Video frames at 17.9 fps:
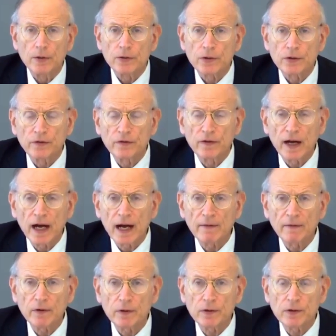
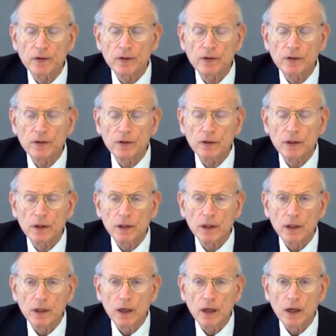survivors
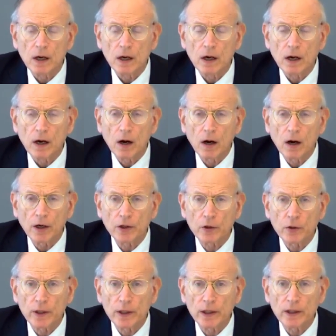are
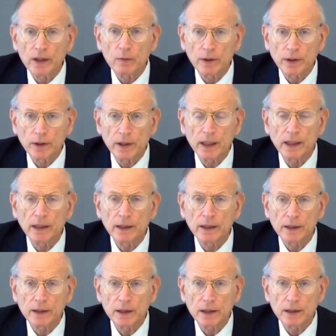treated with
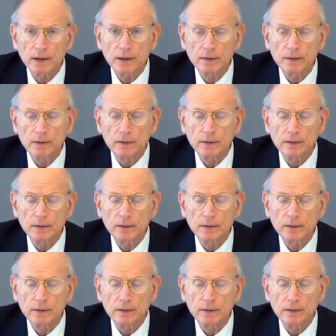dignity.